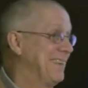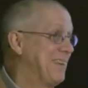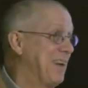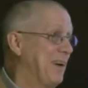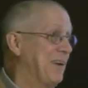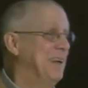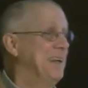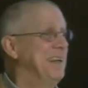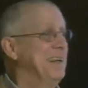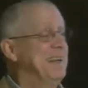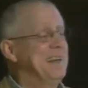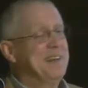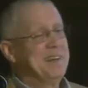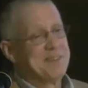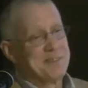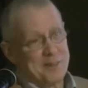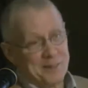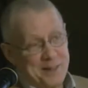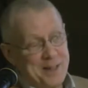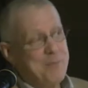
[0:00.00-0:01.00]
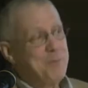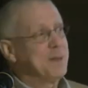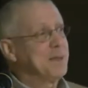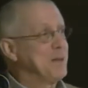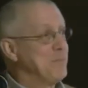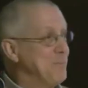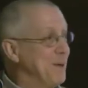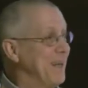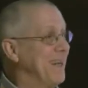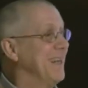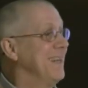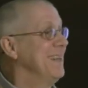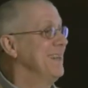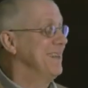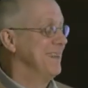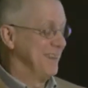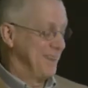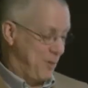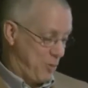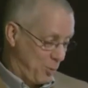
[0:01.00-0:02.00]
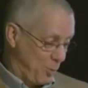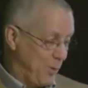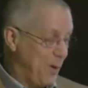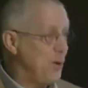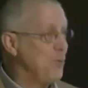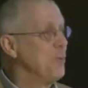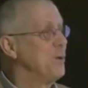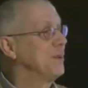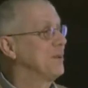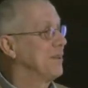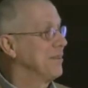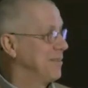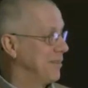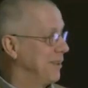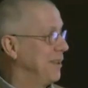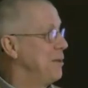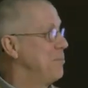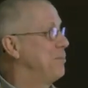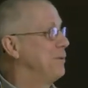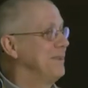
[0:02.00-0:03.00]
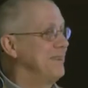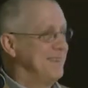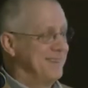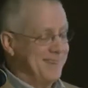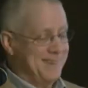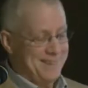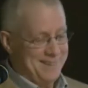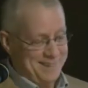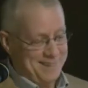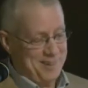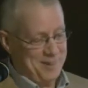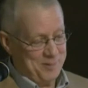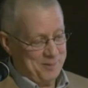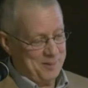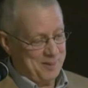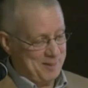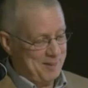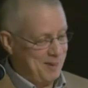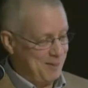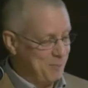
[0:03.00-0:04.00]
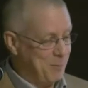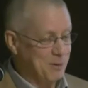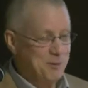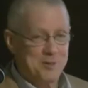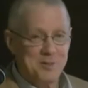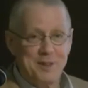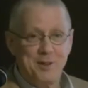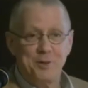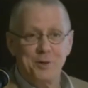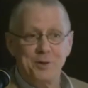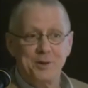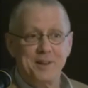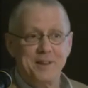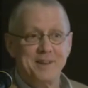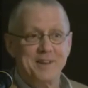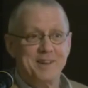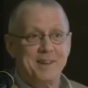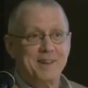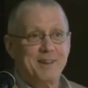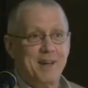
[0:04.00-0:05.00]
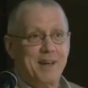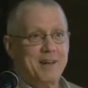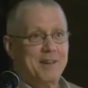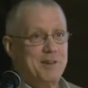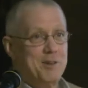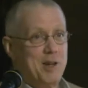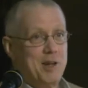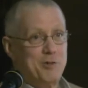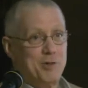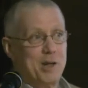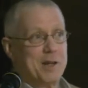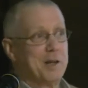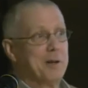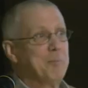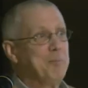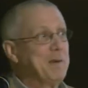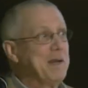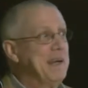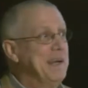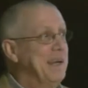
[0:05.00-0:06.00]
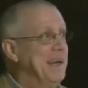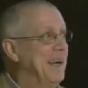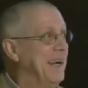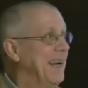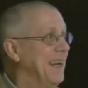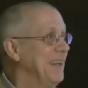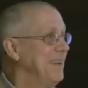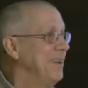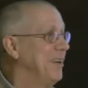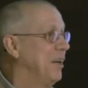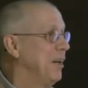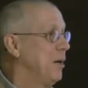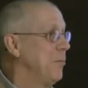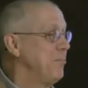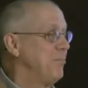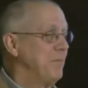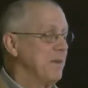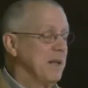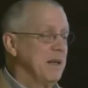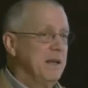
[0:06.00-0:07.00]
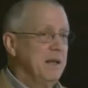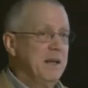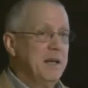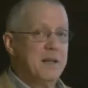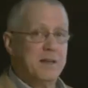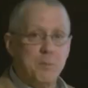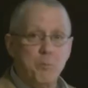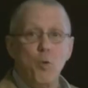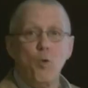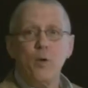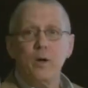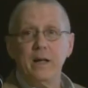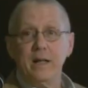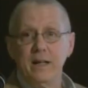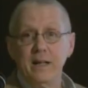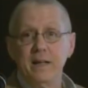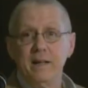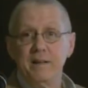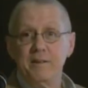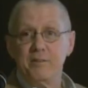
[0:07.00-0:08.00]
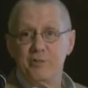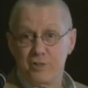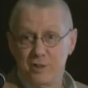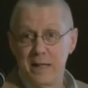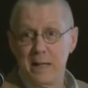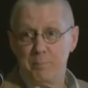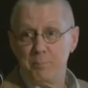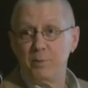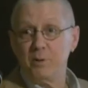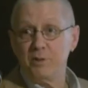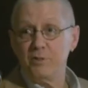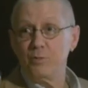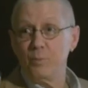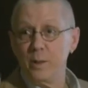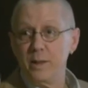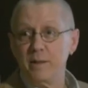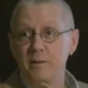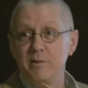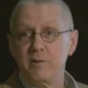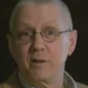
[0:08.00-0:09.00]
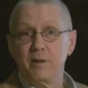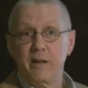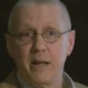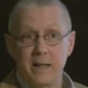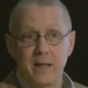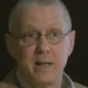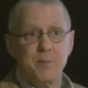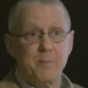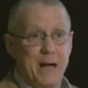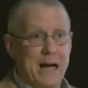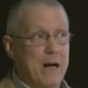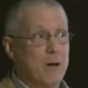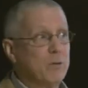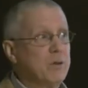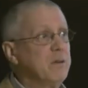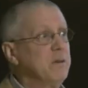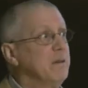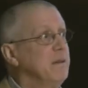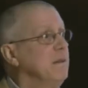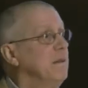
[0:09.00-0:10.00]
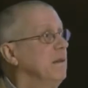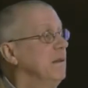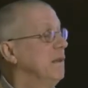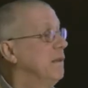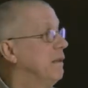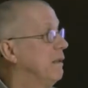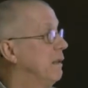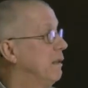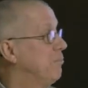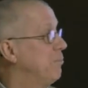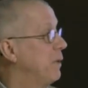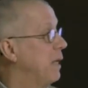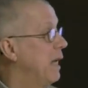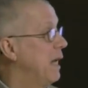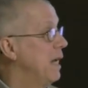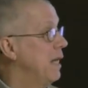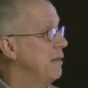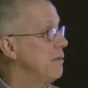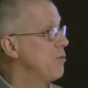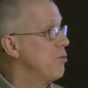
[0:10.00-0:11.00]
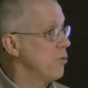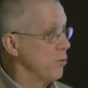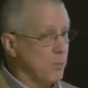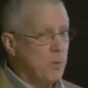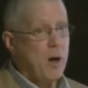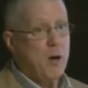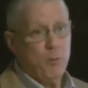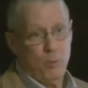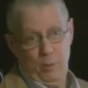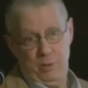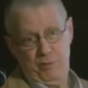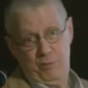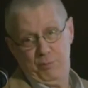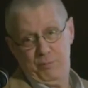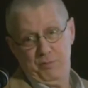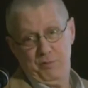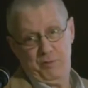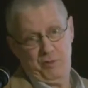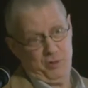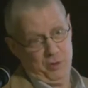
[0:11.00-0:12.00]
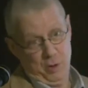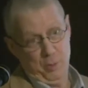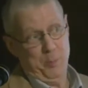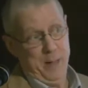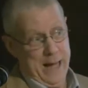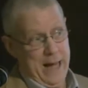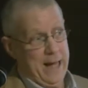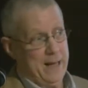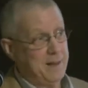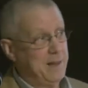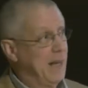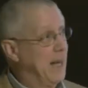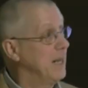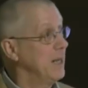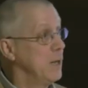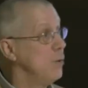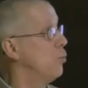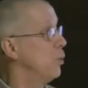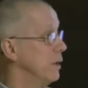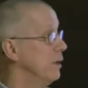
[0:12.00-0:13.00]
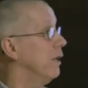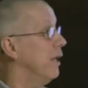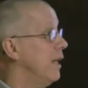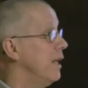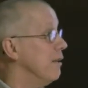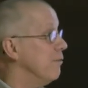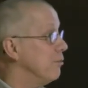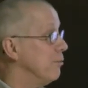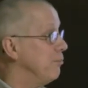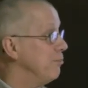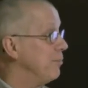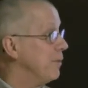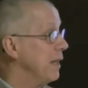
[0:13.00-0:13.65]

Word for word: so, so he went to bed. Thoreau went to sleeping, you know, as much as he could in, in, in jail. And um, in the morning, Staples went to let him out. Um, and Thoreau was still mad, and he wouldn't leave.